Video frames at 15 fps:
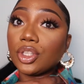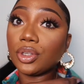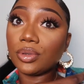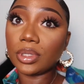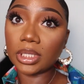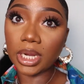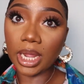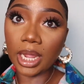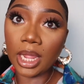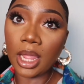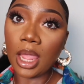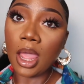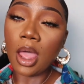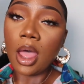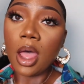tuesday
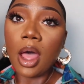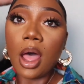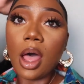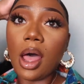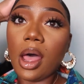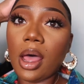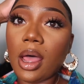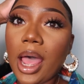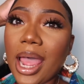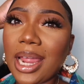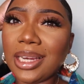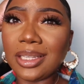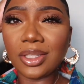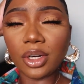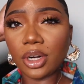uh i
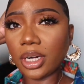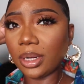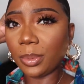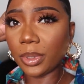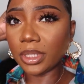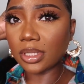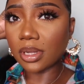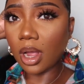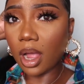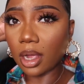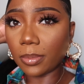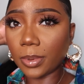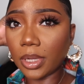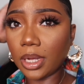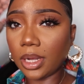need to hurry up and talk
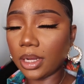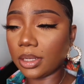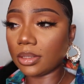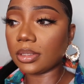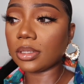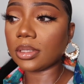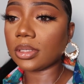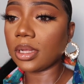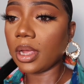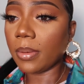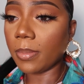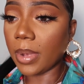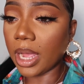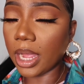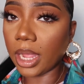because
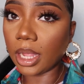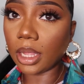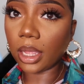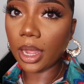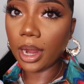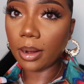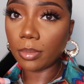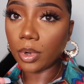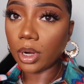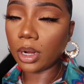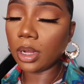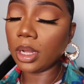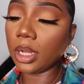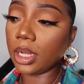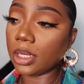my
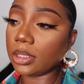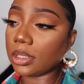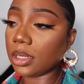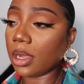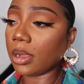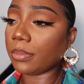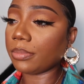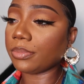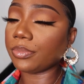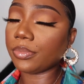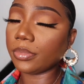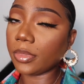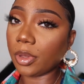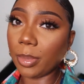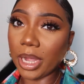camera is um
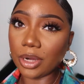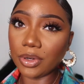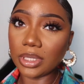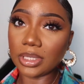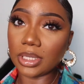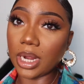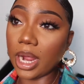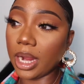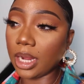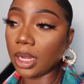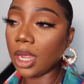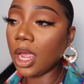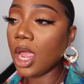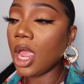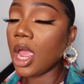the battery's dying
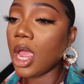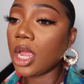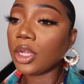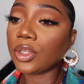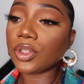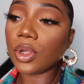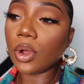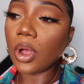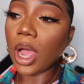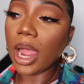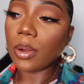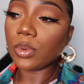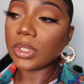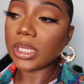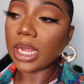so
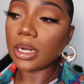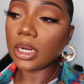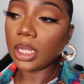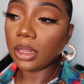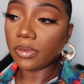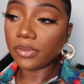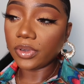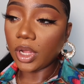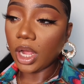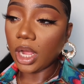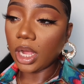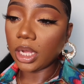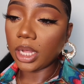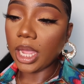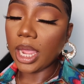i was editing the
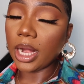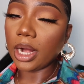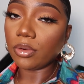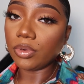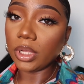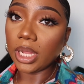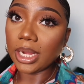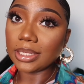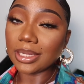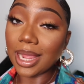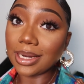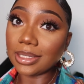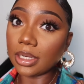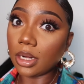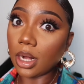vlog and i realized
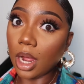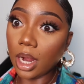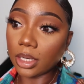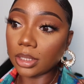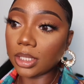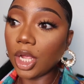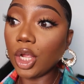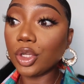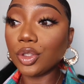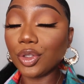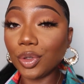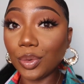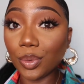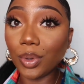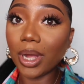i did not
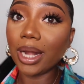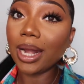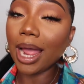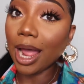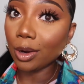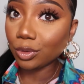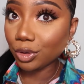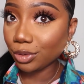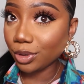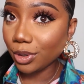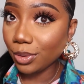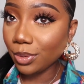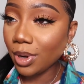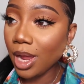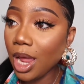do an
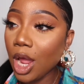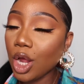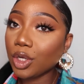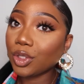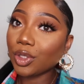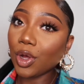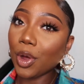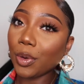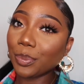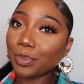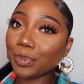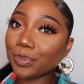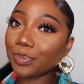outro so